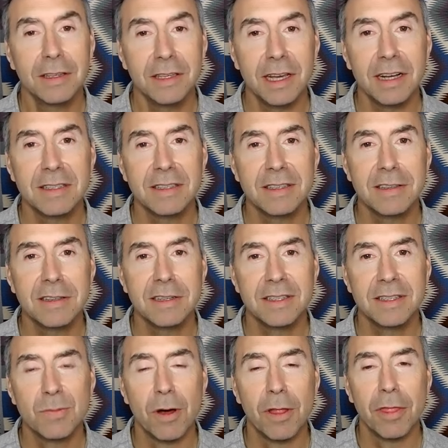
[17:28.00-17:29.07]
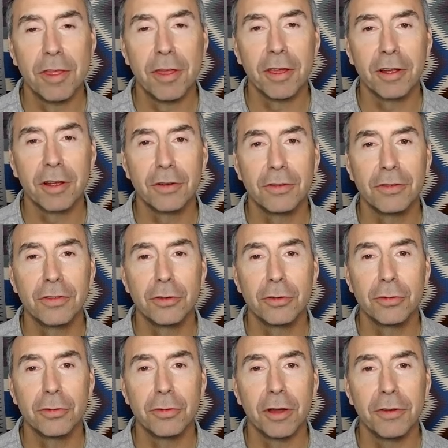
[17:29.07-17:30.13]
Yes, it's one thing
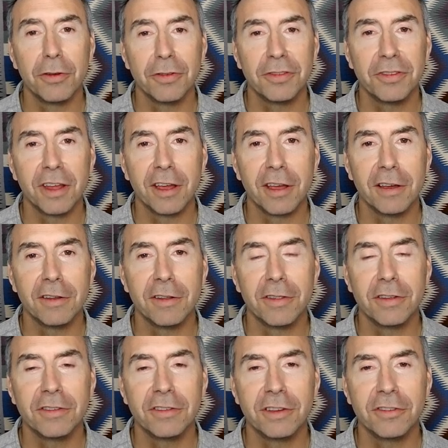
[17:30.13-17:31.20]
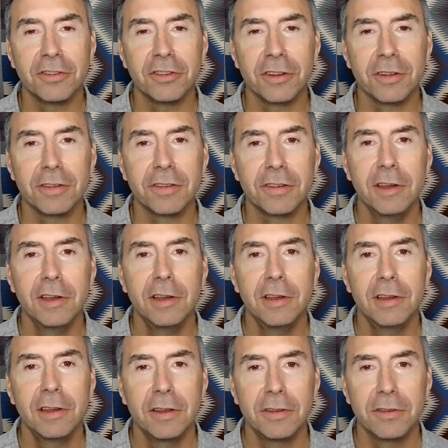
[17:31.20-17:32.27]
to understand the teachings
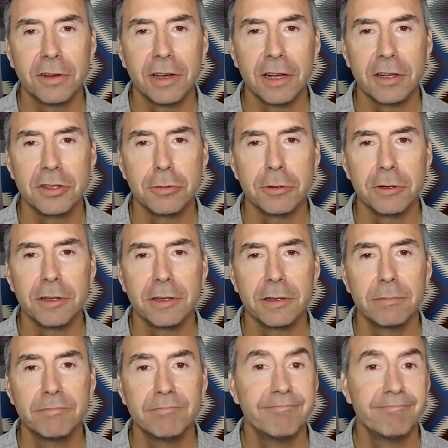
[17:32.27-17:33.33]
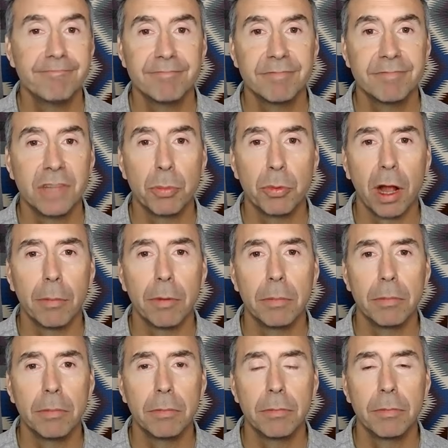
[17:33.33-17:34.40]
intellectually, no
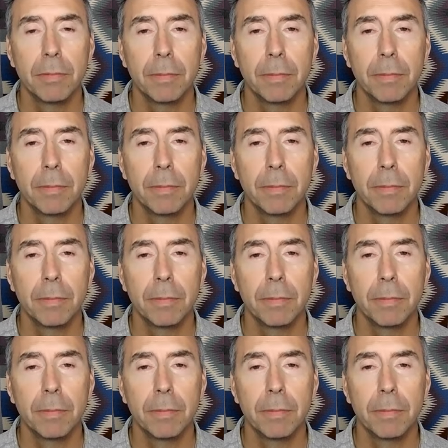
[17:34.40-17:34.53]
problem.